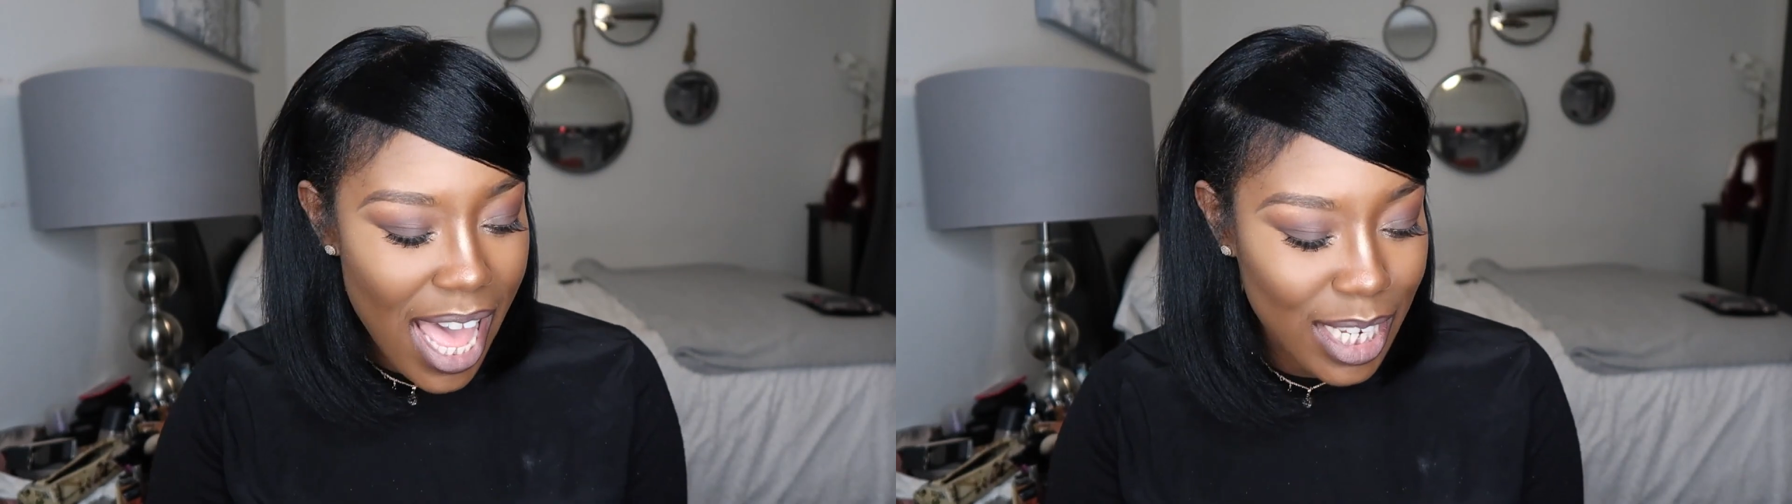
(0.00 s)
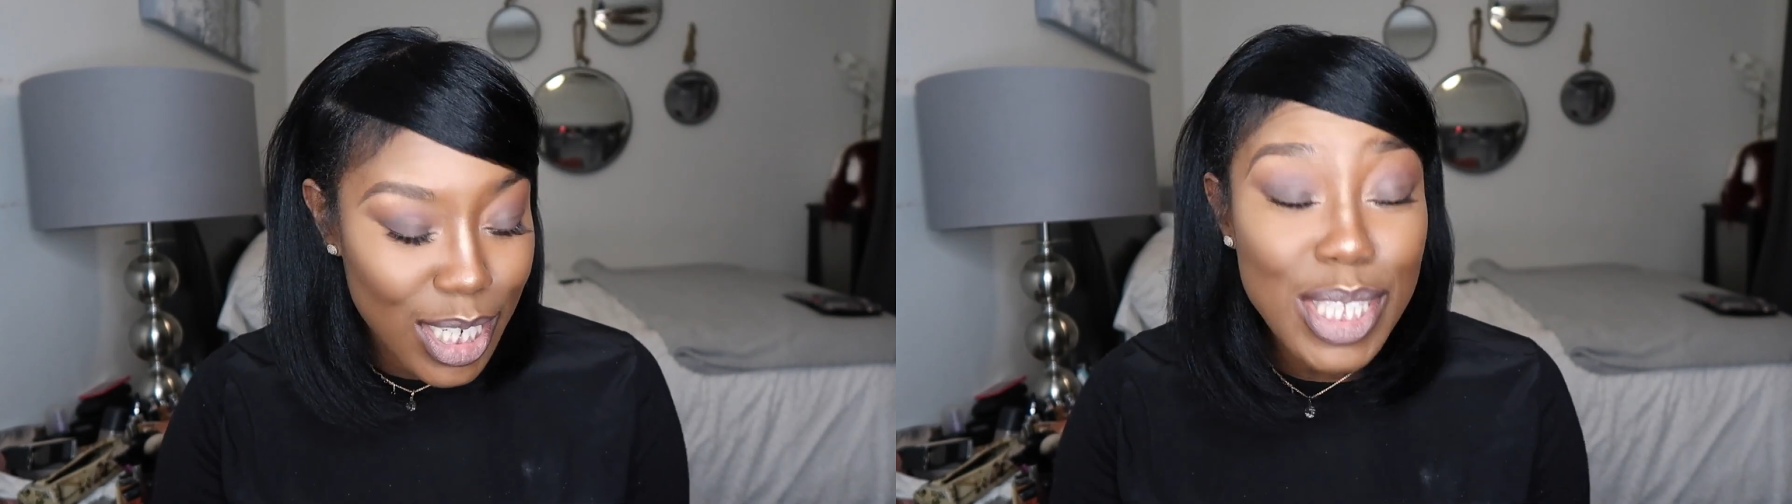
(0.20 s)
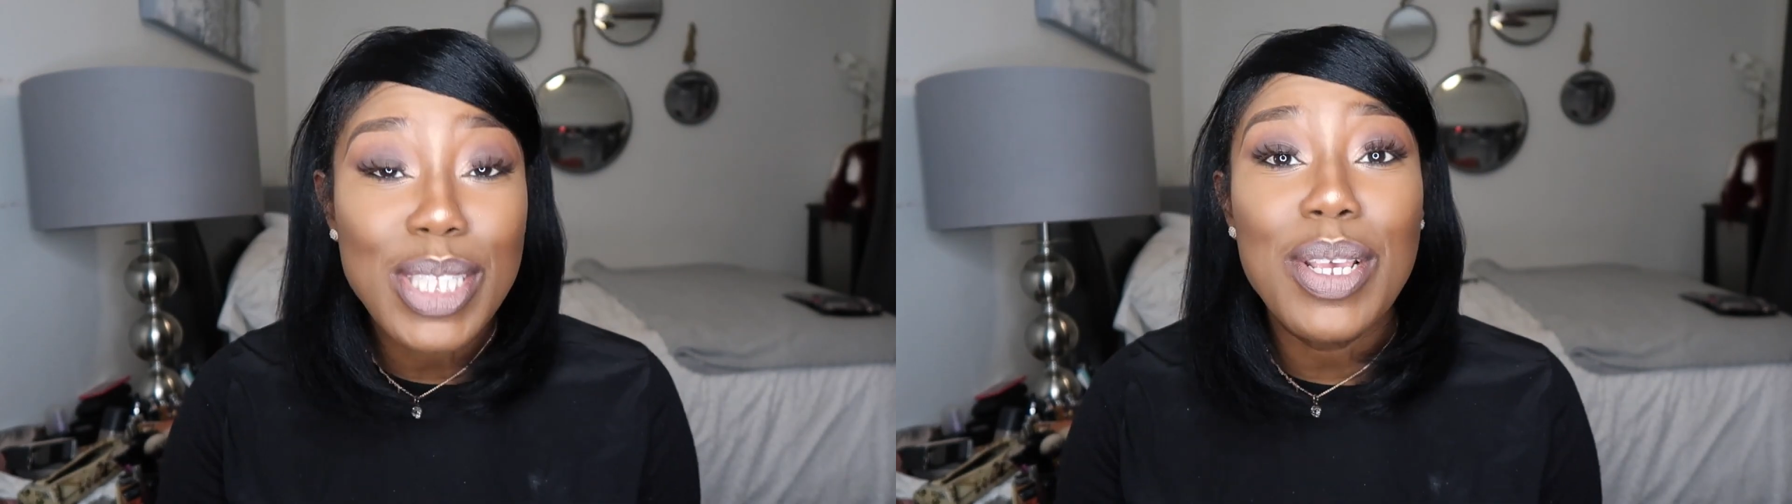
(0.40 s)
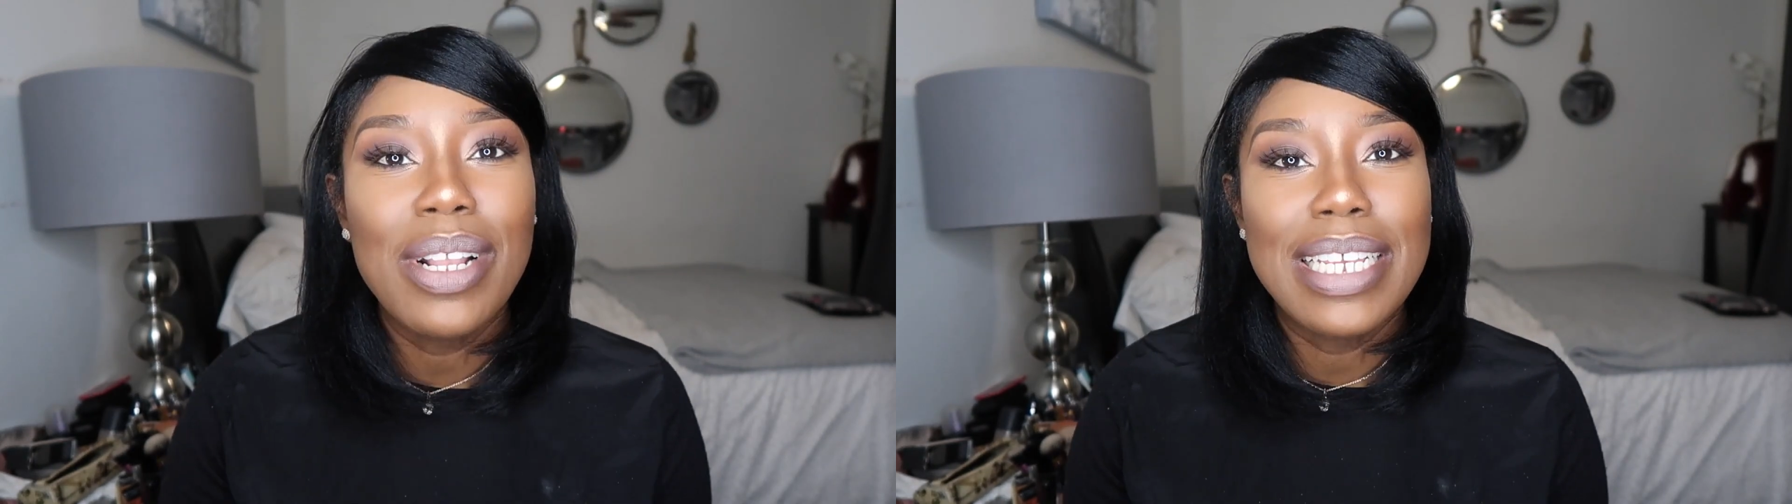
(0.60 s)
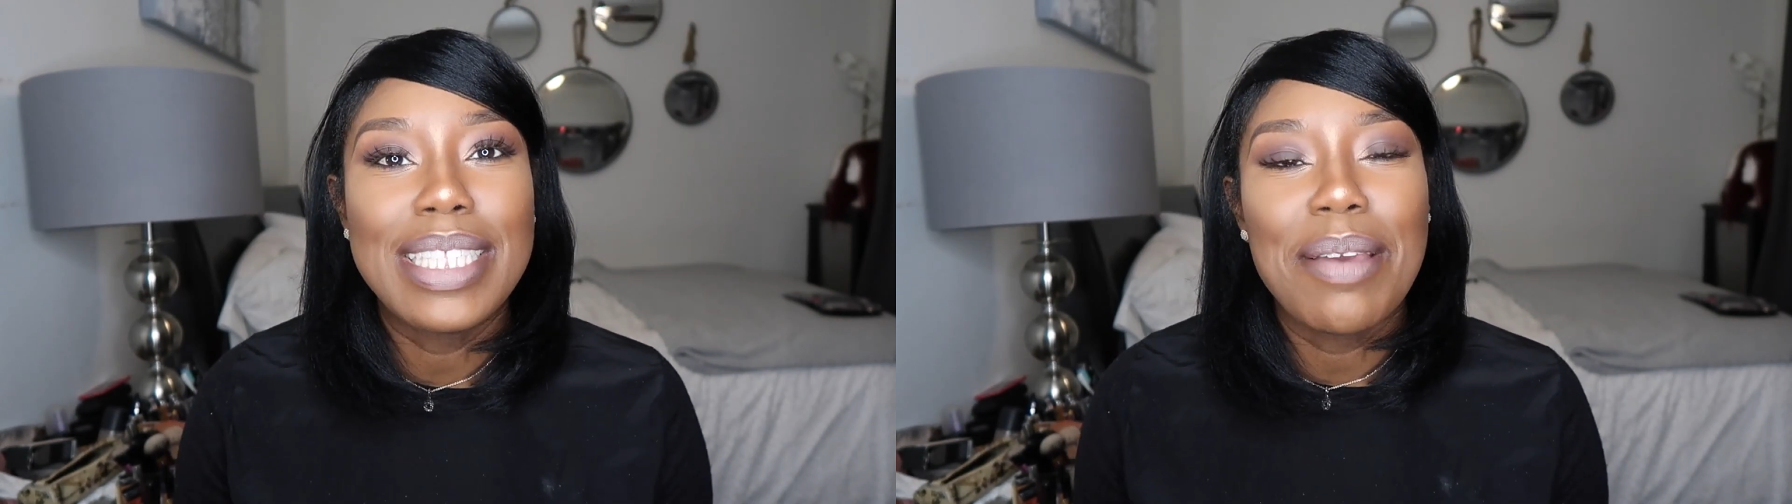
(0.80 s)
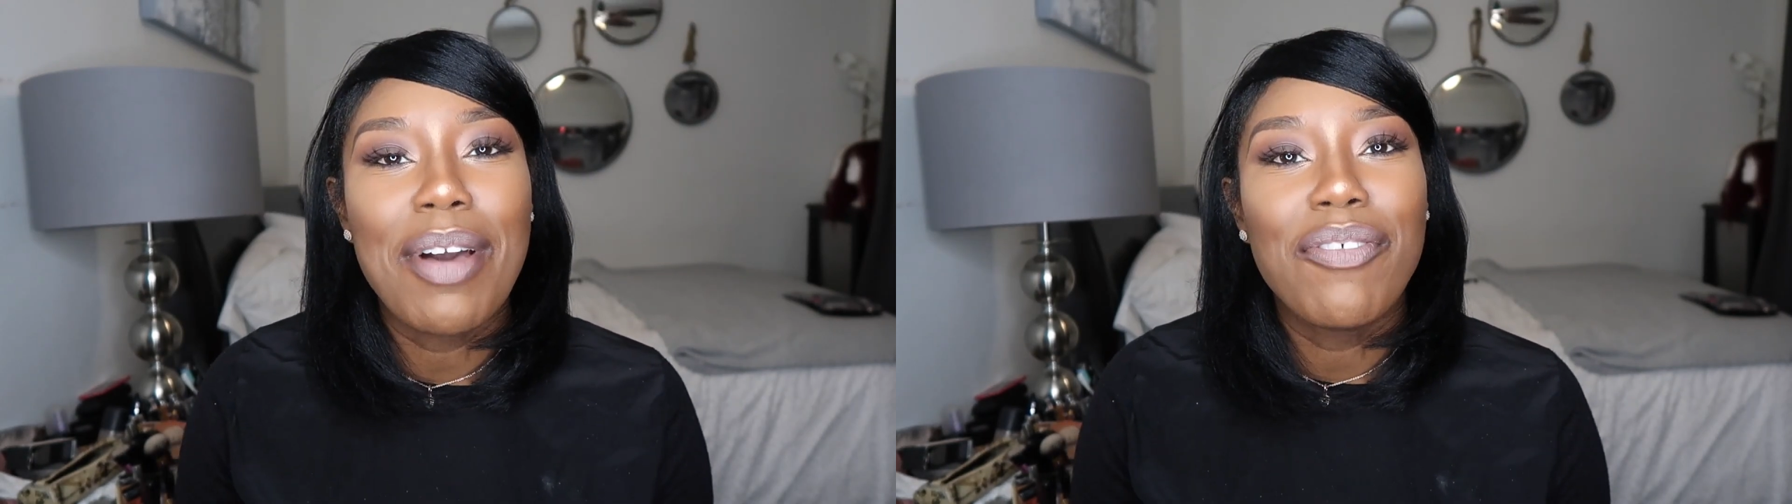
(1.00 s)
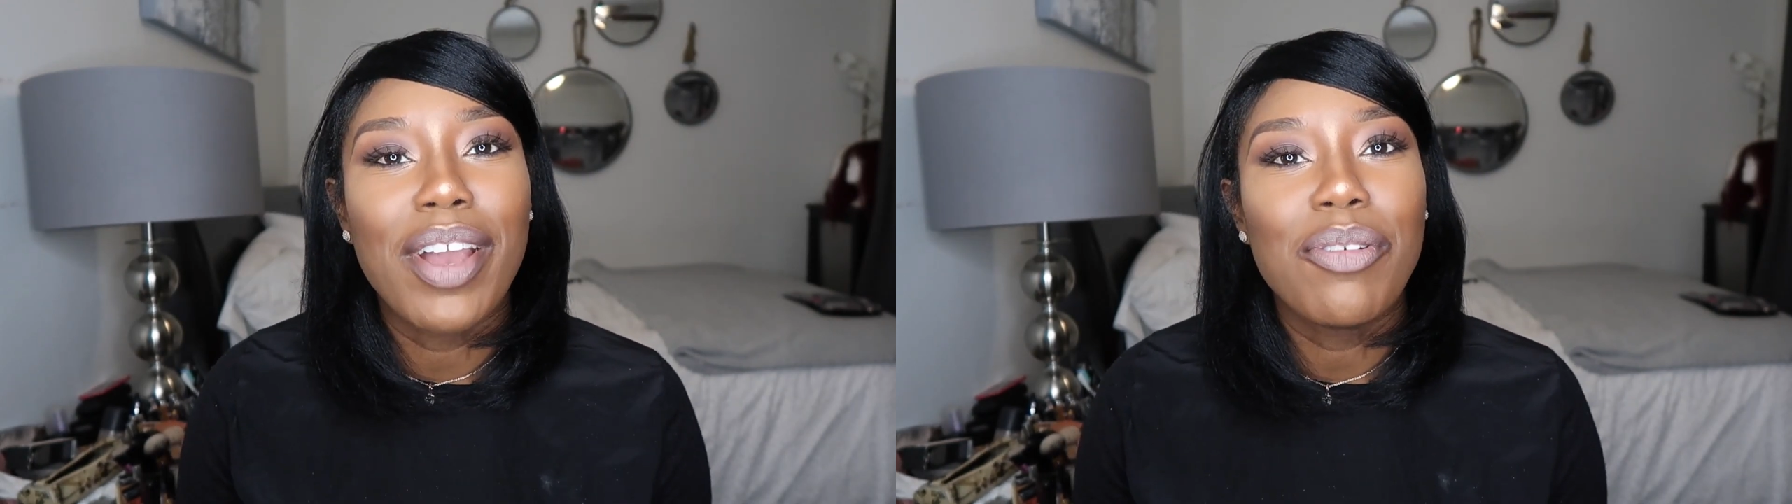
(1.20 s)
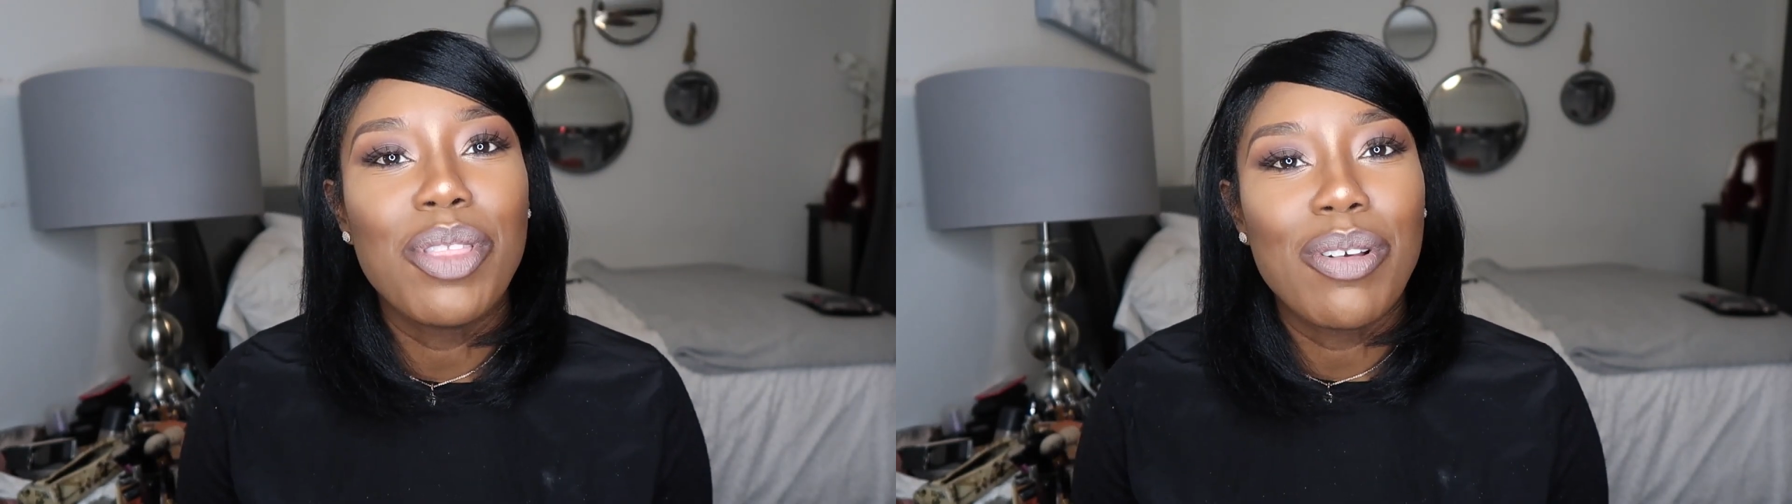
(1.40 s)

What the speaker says: I just want to say my final